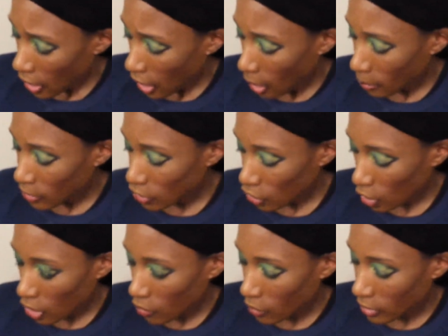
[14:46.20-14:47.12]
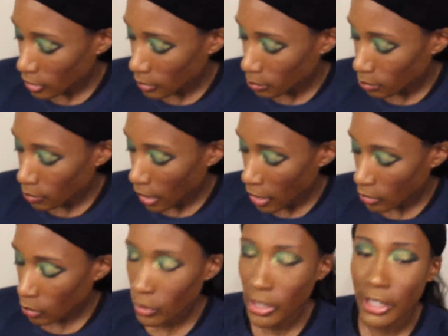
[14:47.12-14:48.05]
I'm going to start off with the
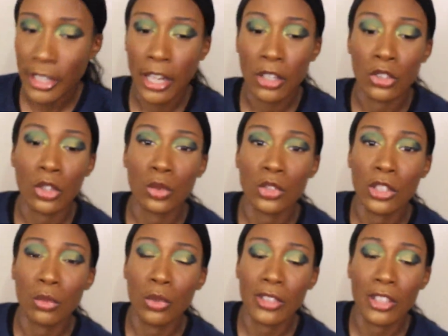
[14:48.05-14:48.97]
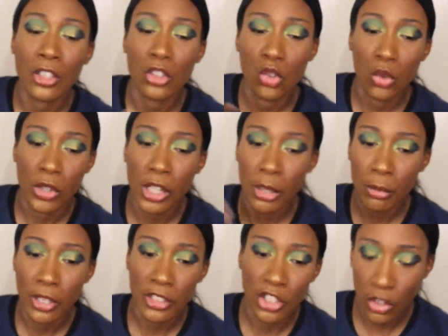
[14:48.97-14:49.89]
powder one and then I'll go to the ones that are
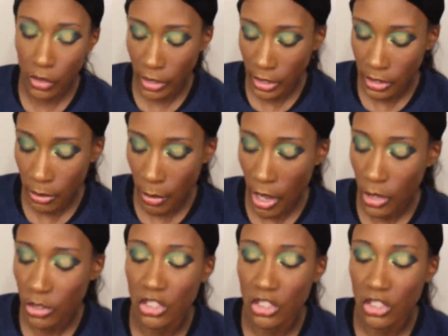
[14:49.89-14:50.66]
cream that turn into powder.